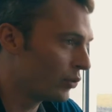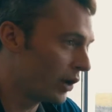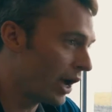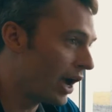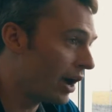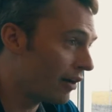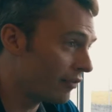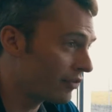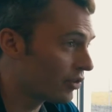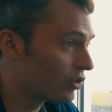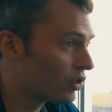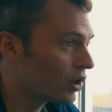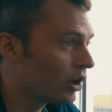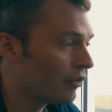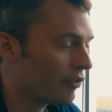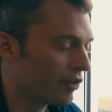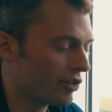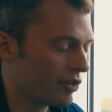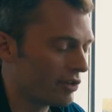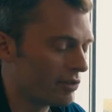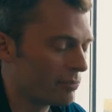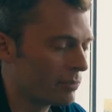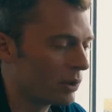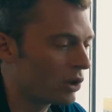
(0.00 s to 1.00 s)
to have the
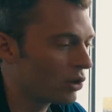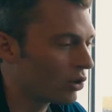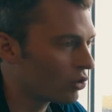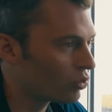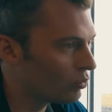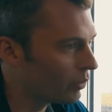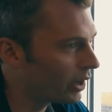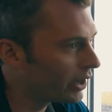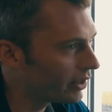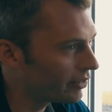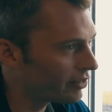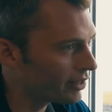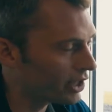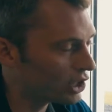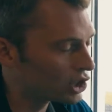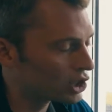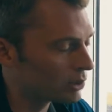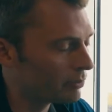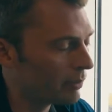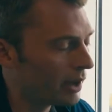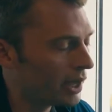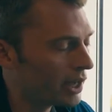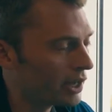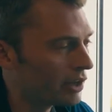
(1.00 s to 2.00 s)
services, because running such
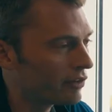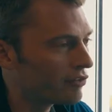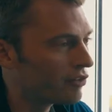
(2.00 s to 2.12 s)
a mining